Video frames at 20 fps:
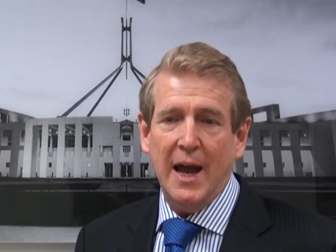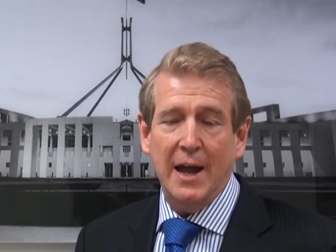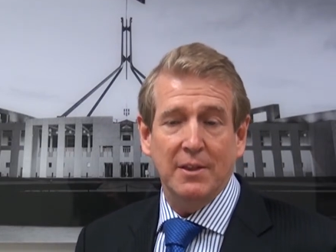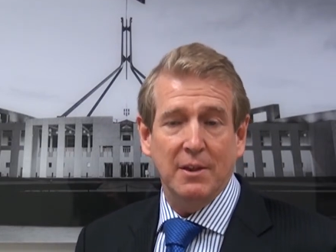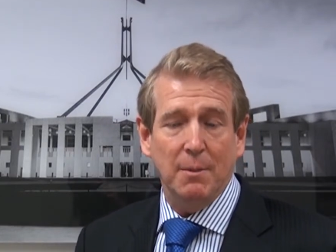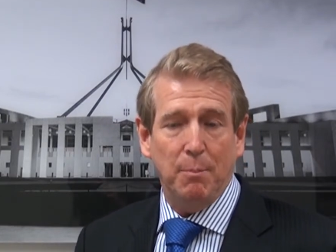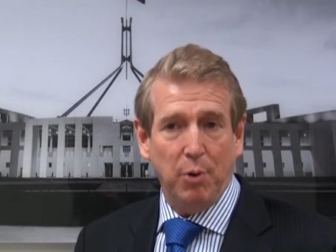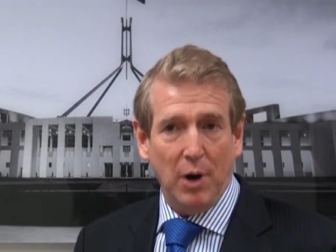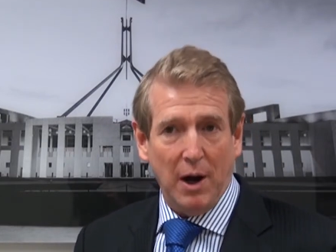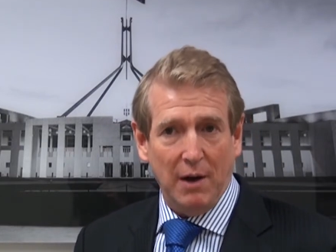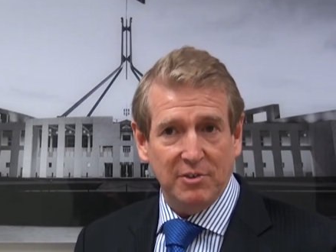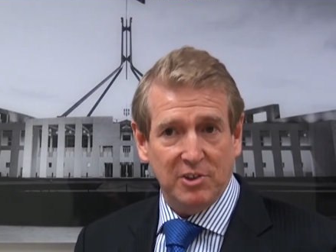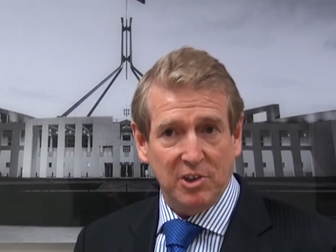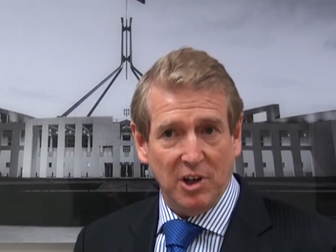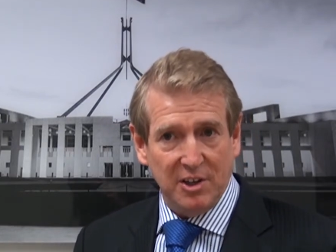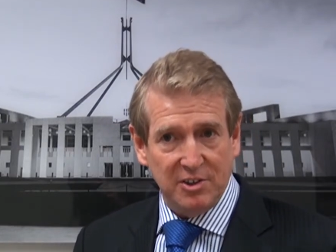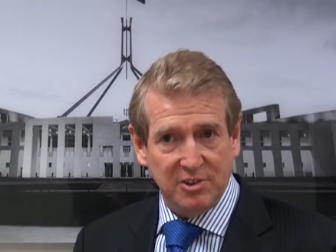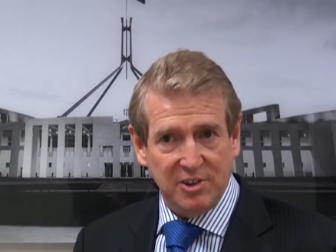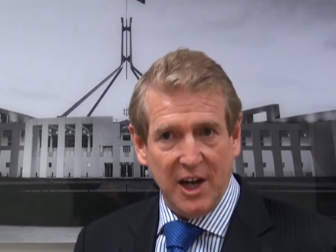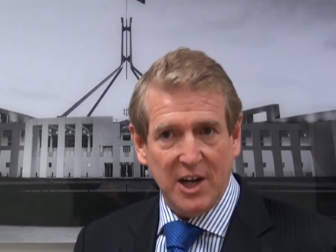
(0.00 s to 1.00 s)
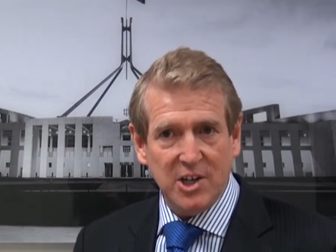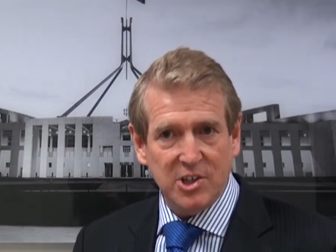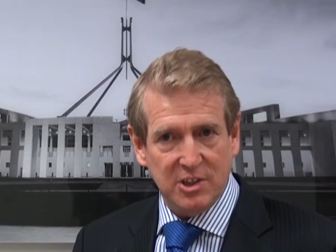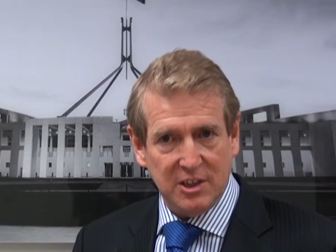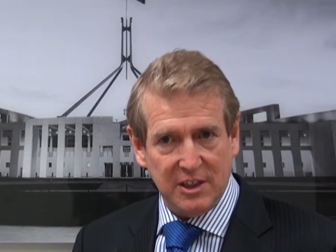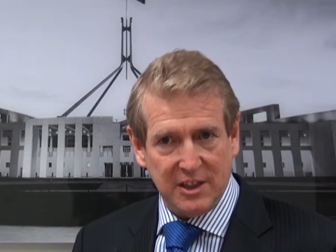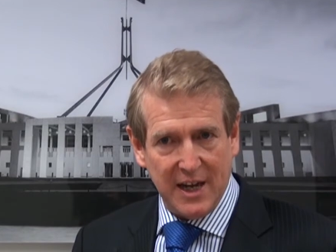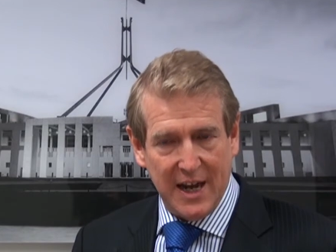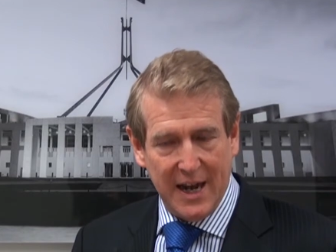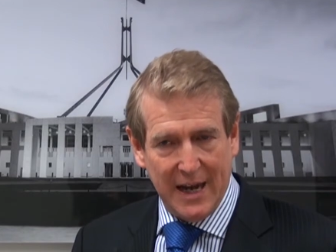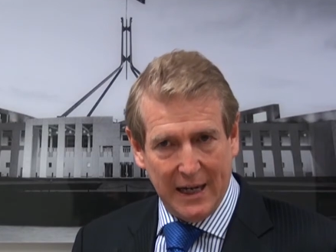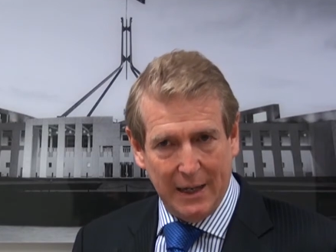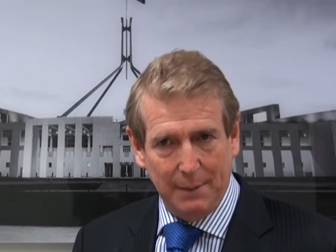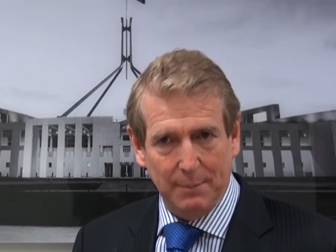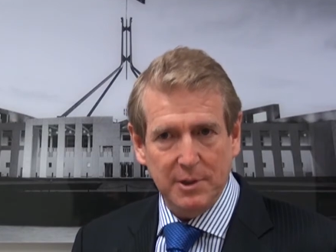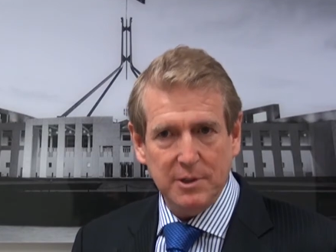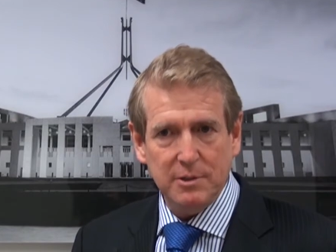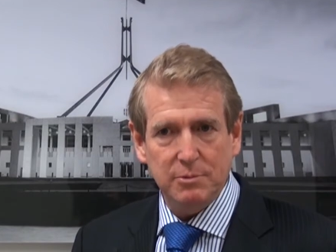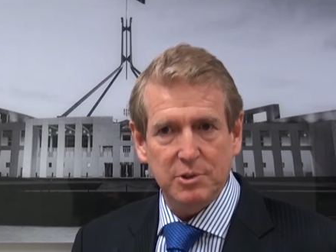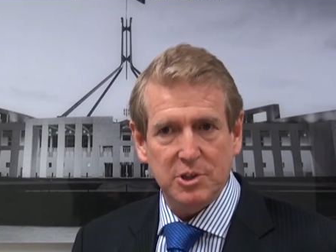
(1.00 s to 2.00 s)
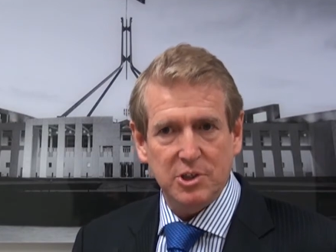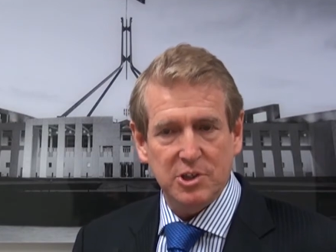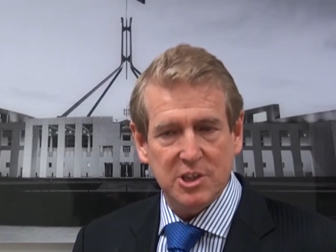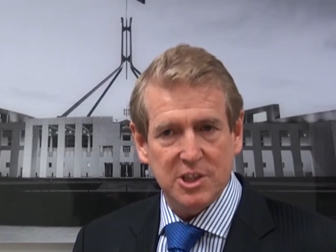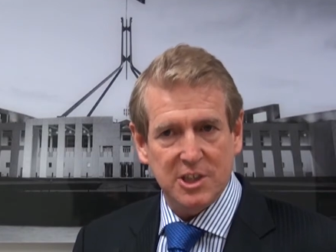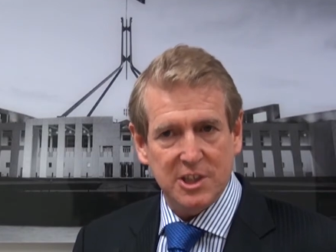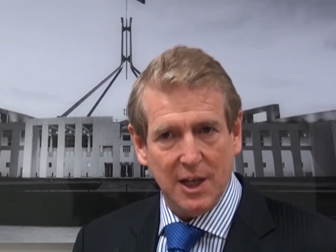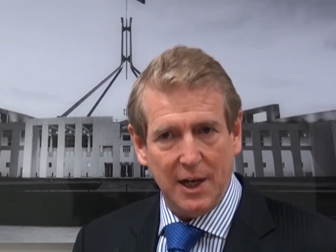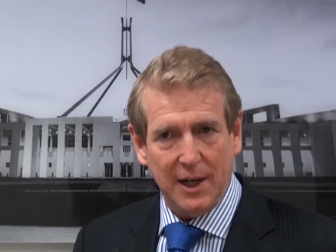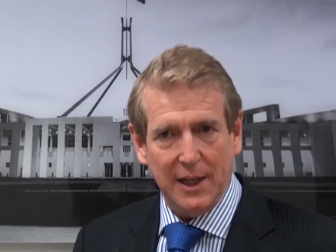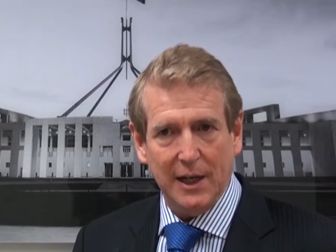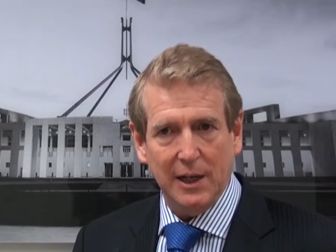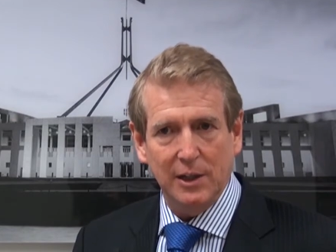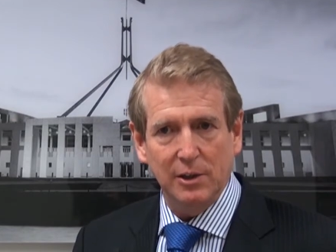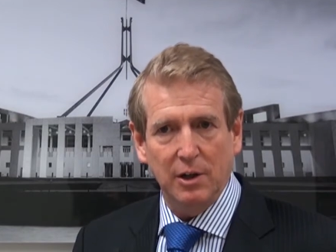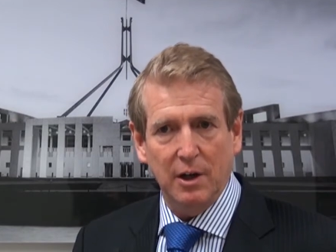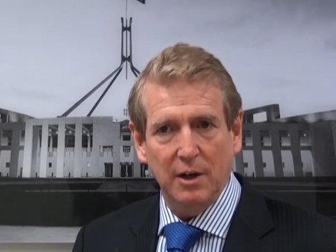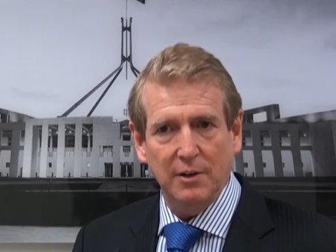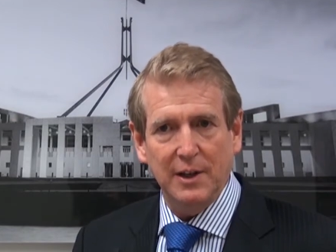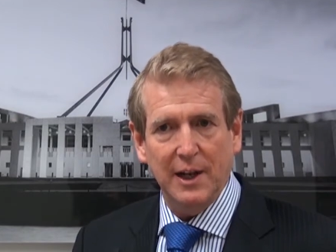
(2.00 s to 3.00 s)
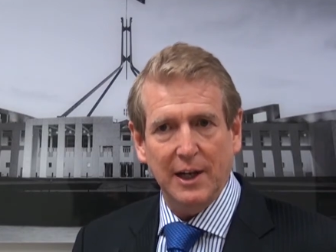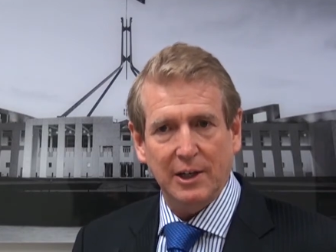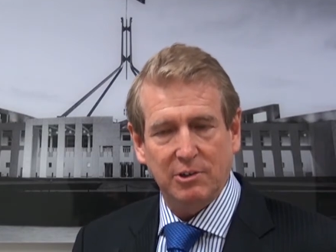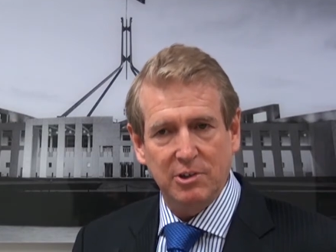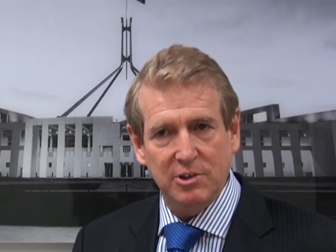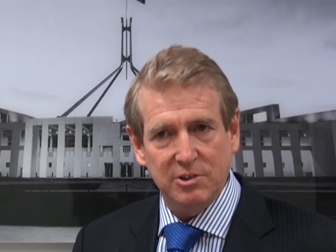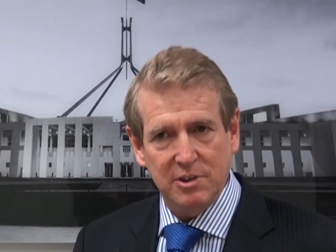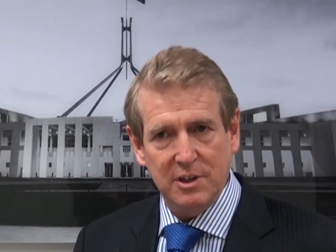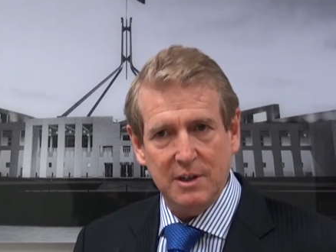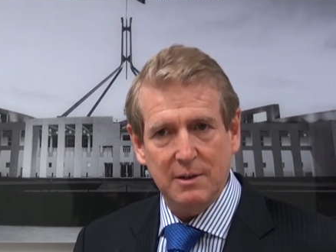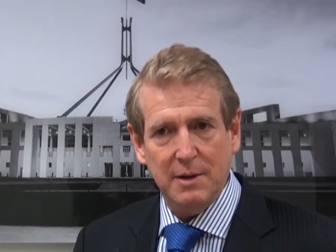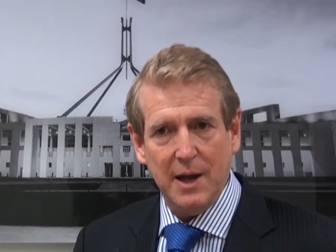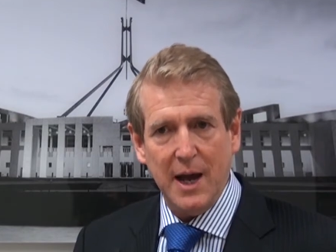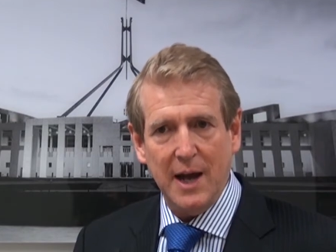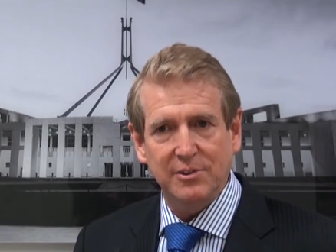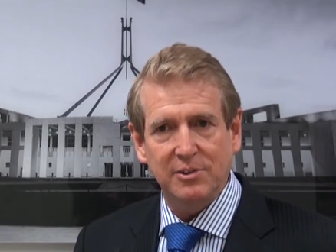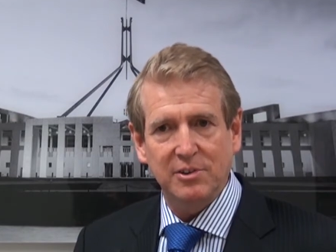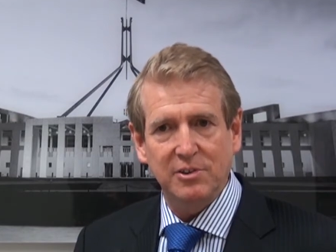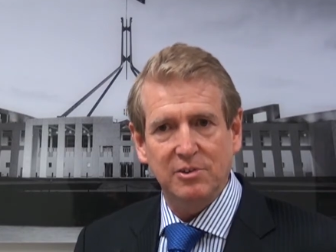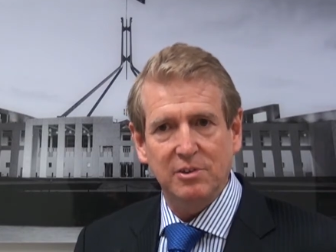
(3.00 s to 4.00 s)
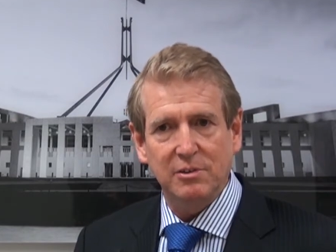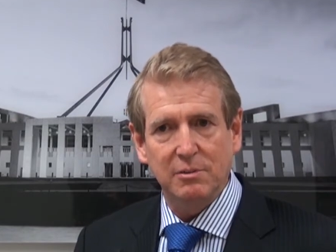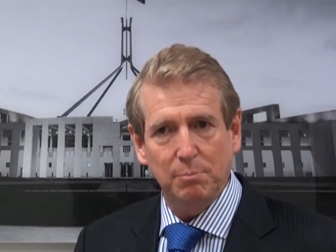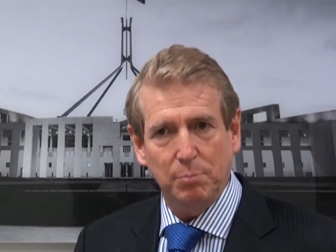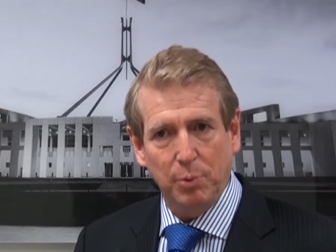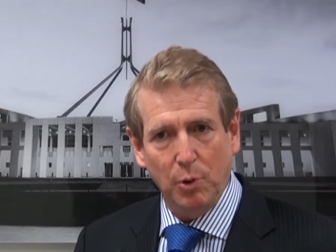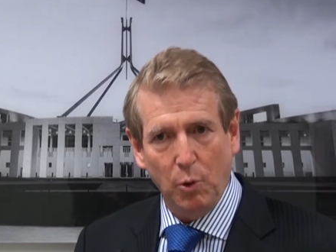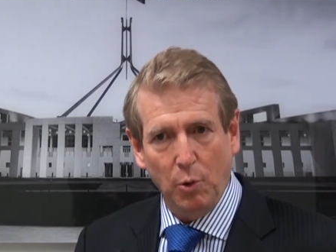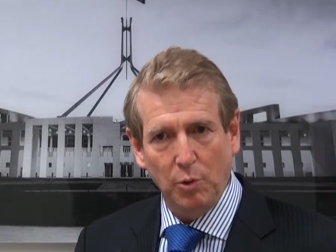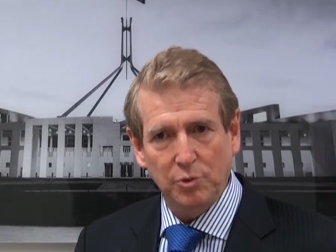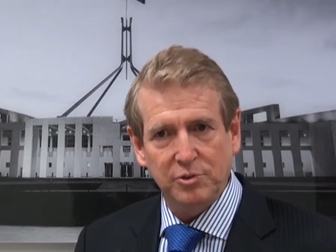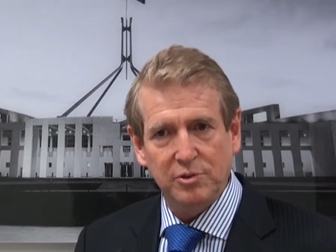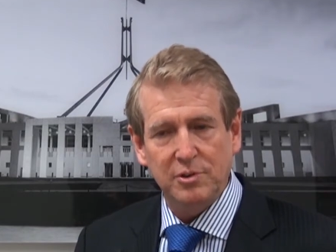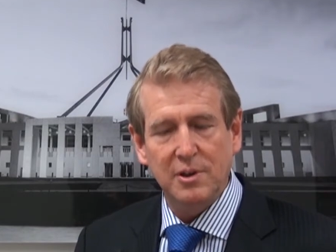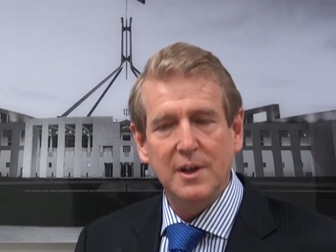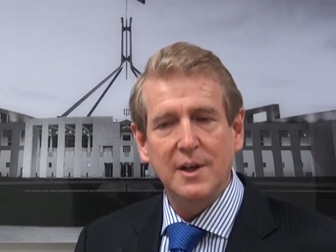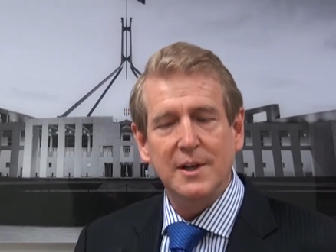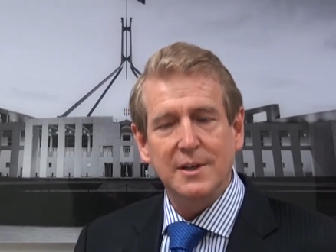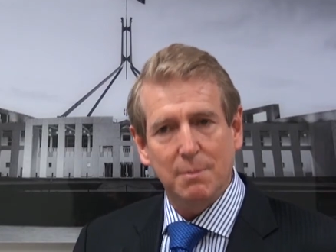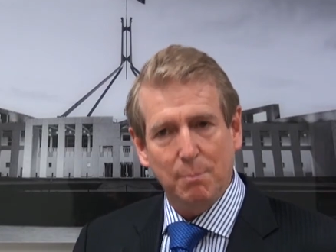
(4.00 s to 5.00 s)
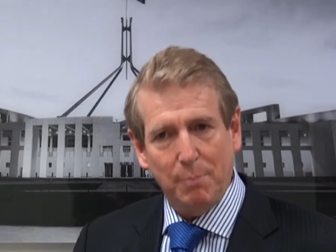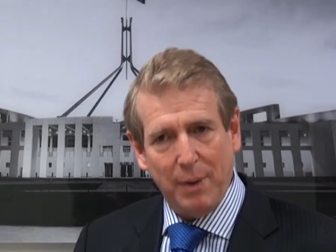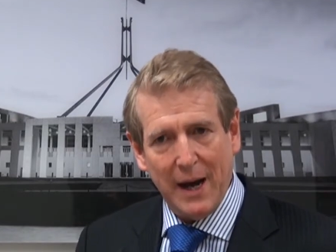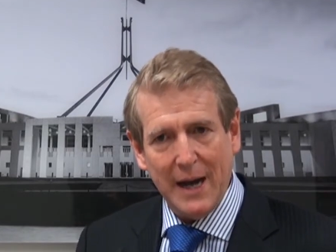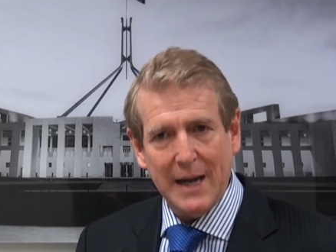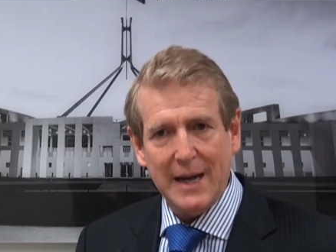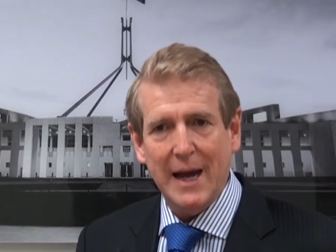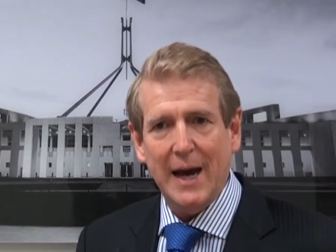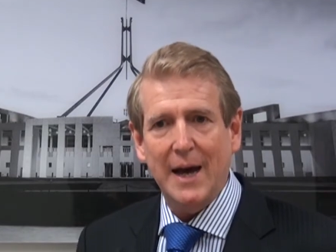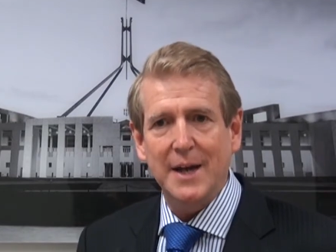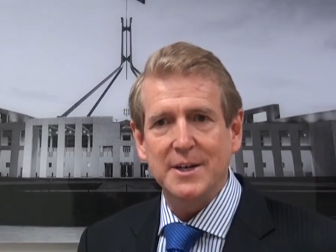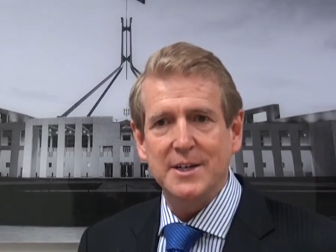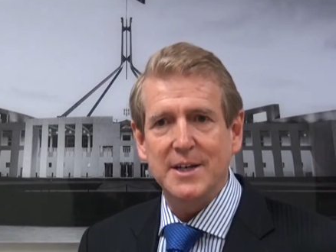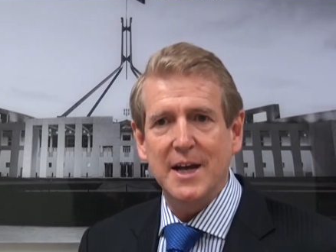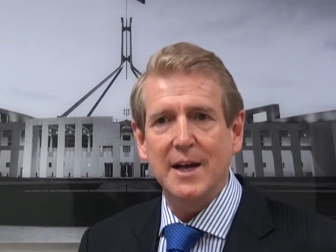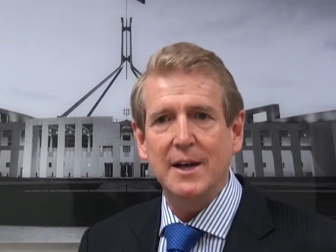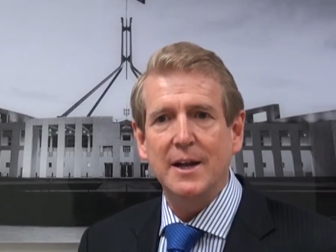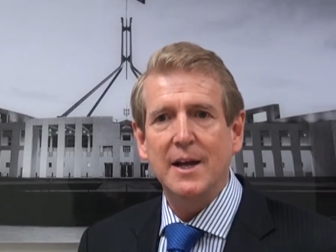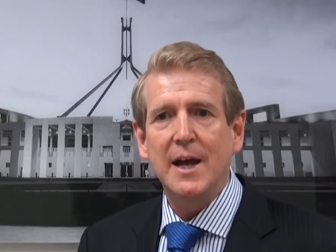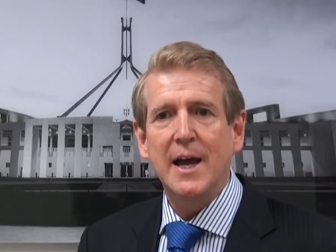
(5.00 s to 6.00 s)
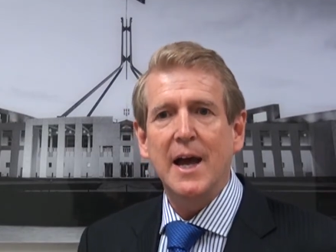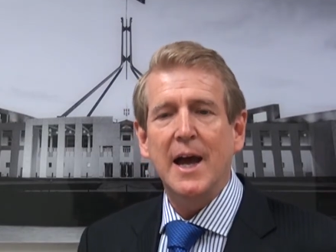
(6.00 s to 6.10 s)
and the privatisation element, which is selling a lot of the electricity assets and ports to pay down debt